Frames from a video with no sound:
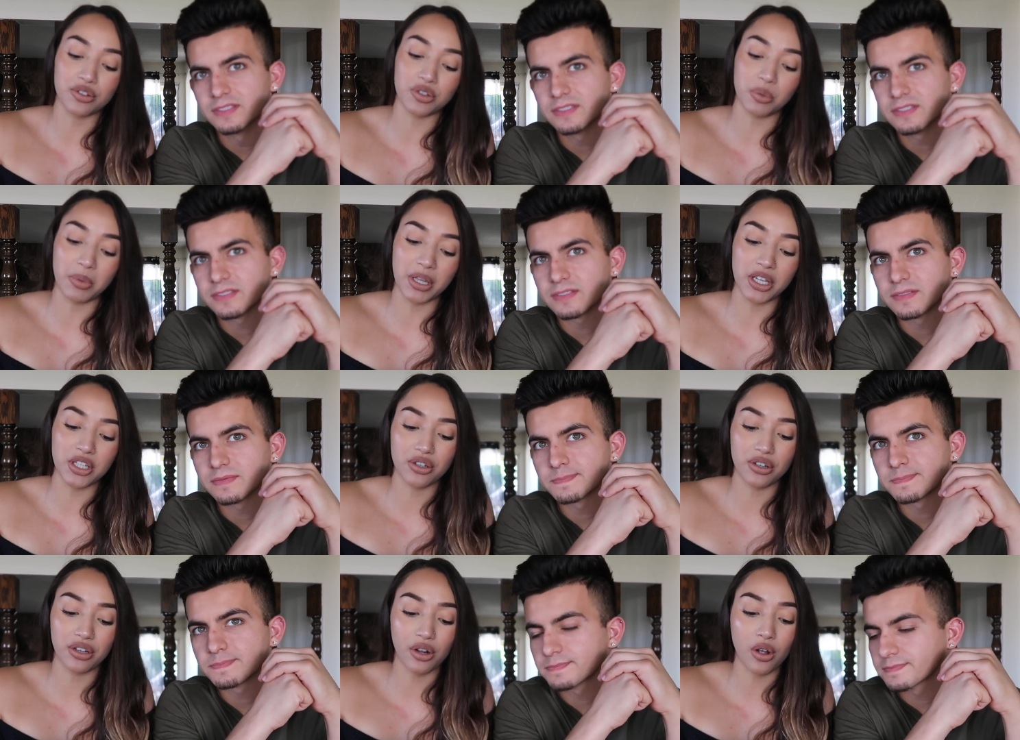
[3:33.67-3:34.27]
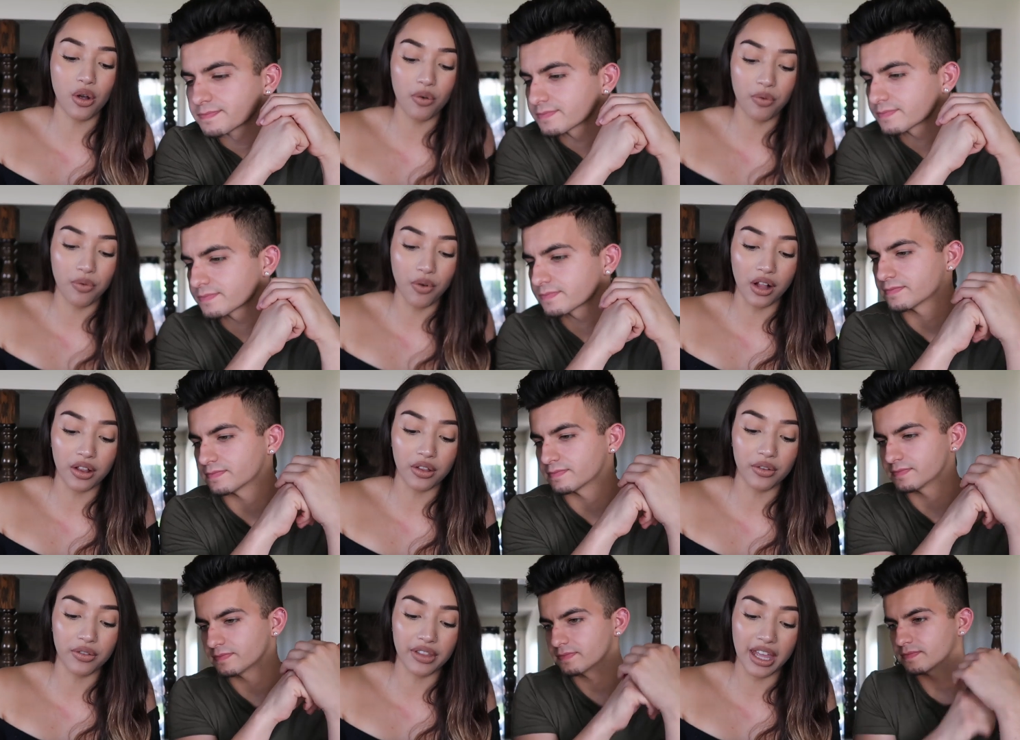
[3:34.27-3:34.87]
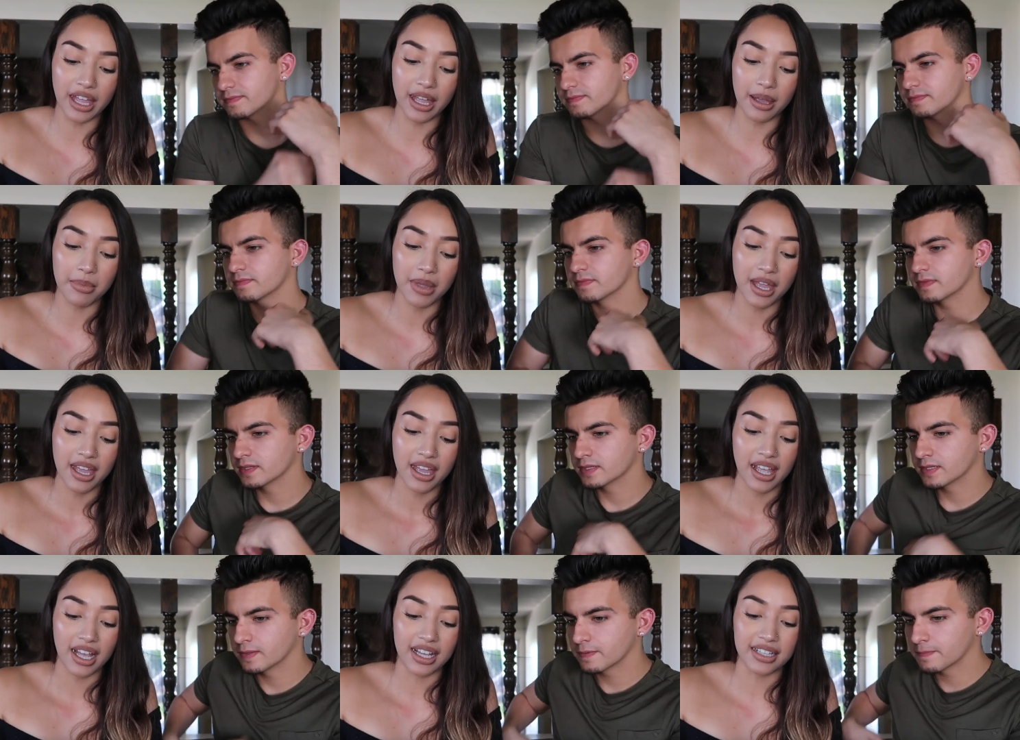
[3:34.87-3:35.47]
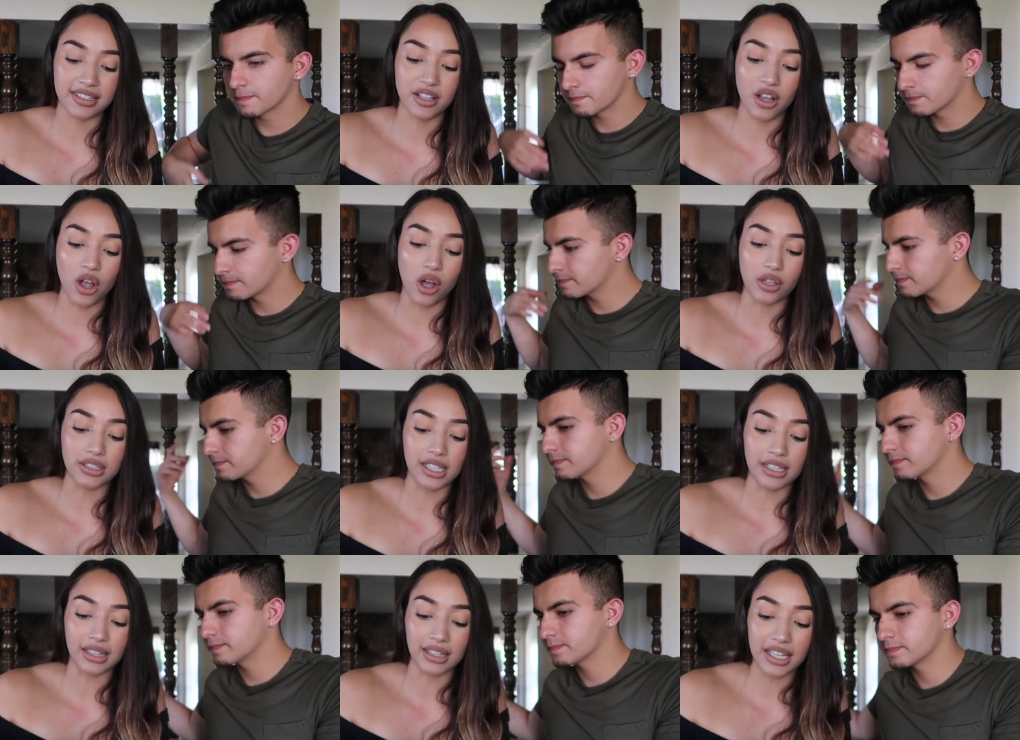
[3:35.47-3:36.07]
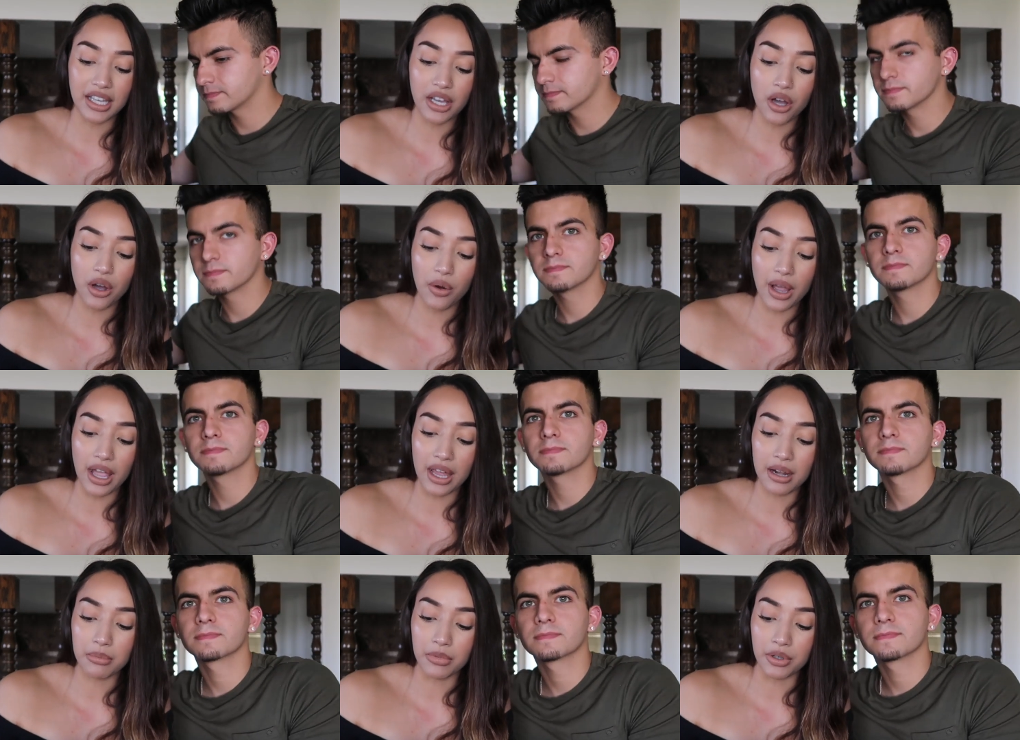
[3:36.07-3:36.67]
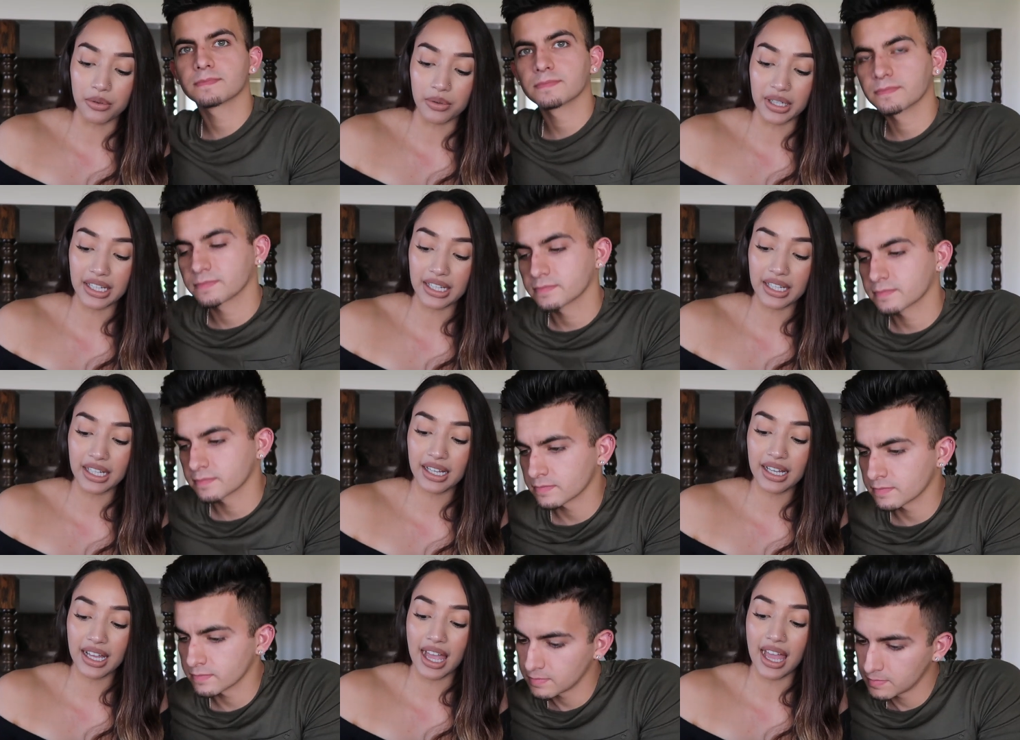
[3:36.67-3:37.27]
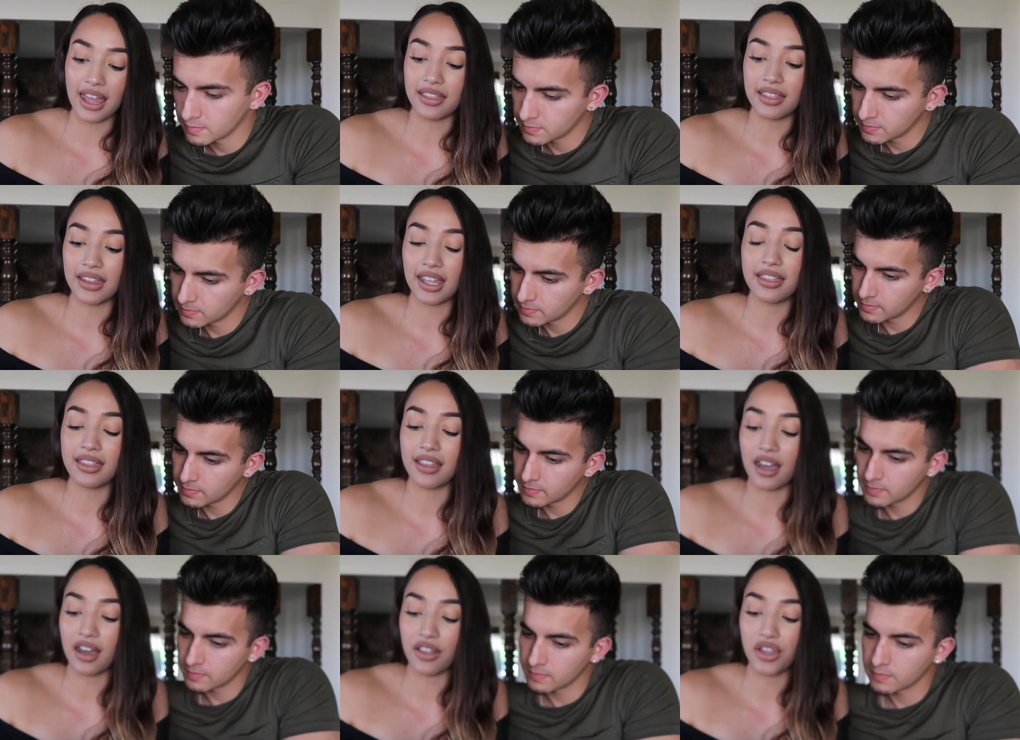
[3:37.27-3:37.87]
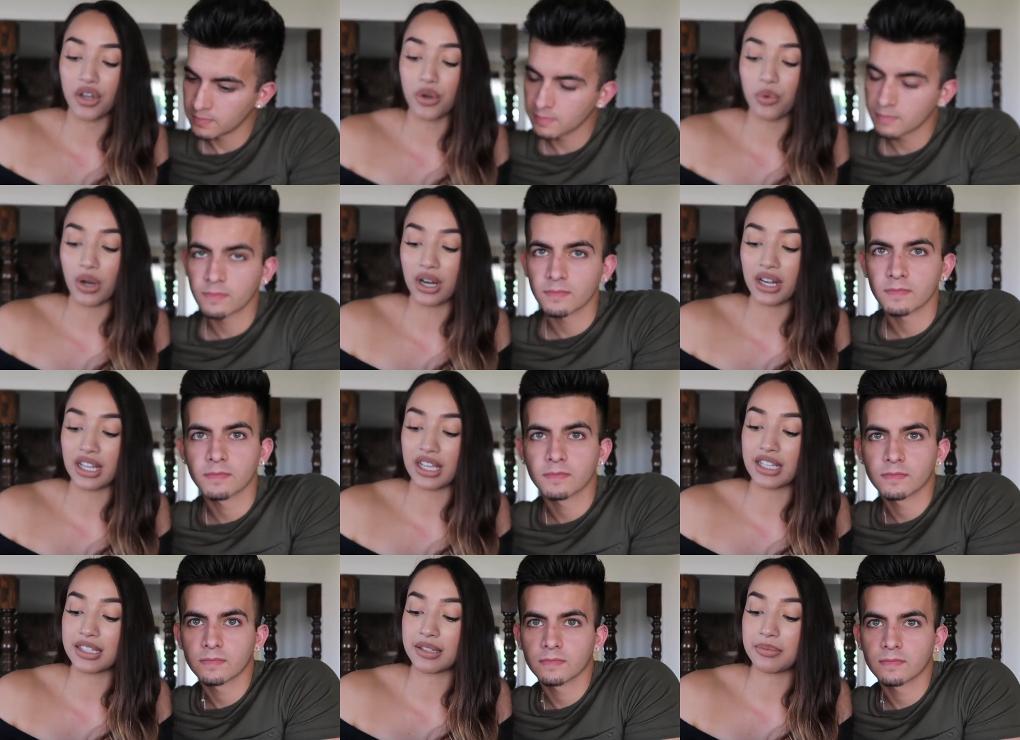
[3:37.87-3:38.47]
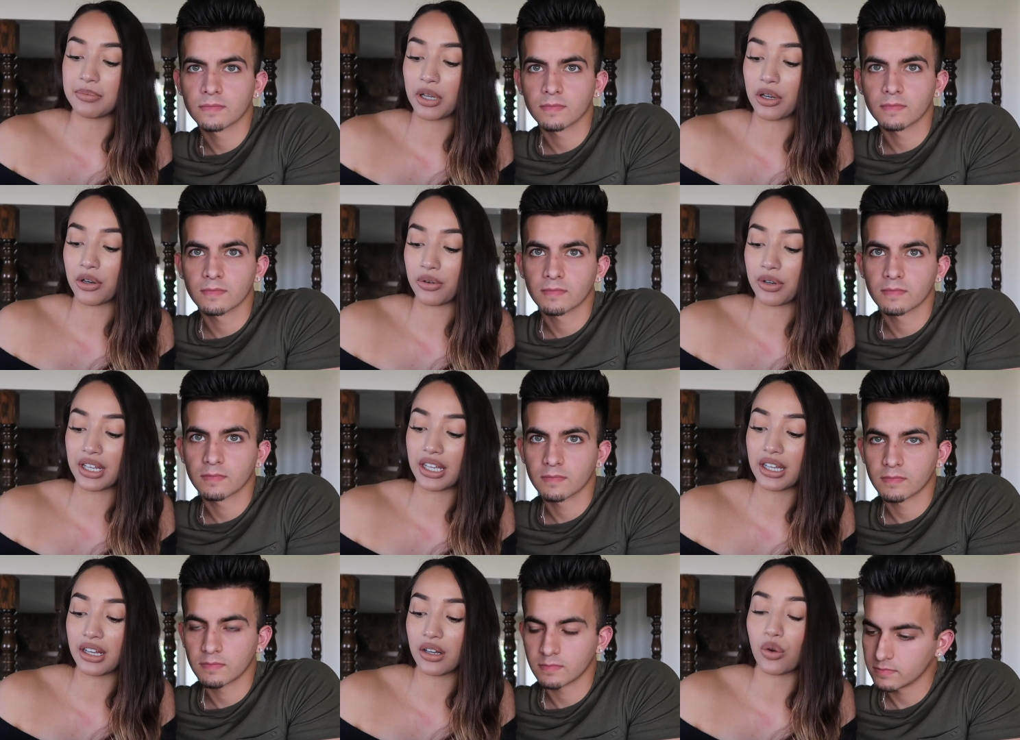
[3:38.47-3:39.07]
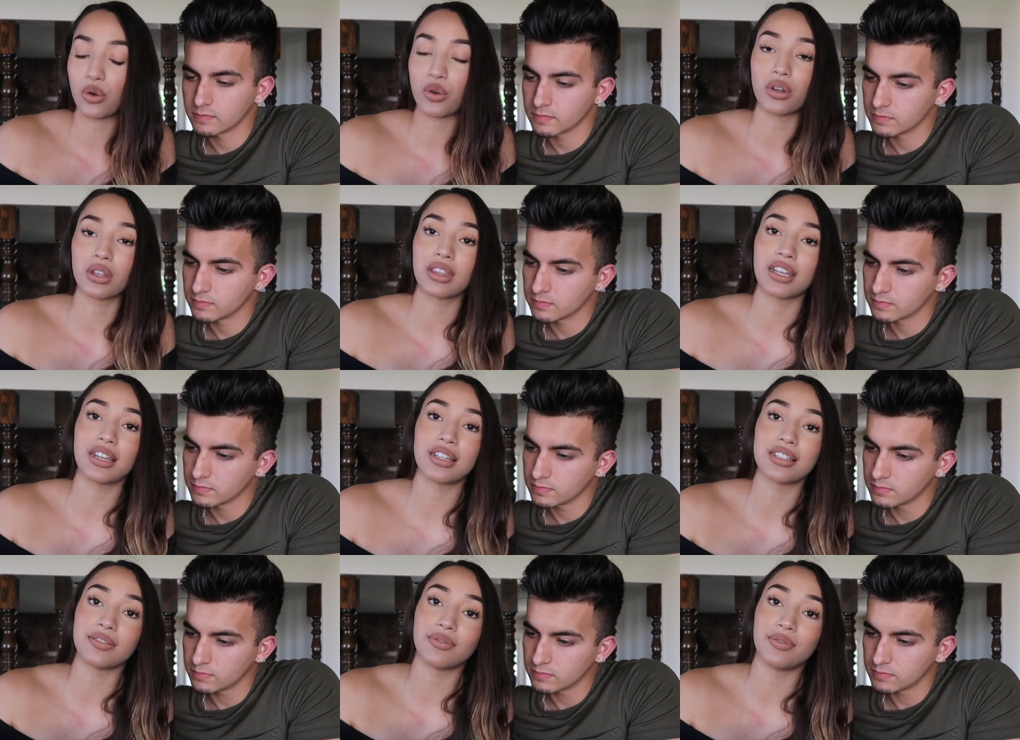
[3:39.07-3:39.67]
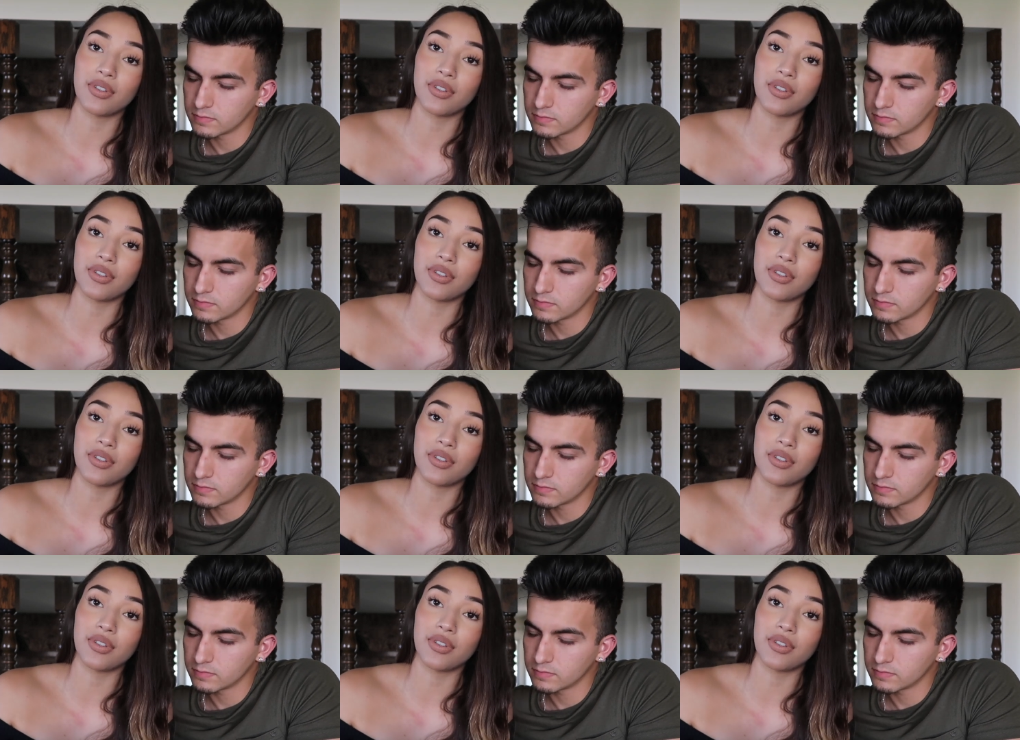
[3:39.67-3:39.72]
Speaker 1: so make sure to go follow them. It's called Leo and Maria, and then the other one is Maria Cortez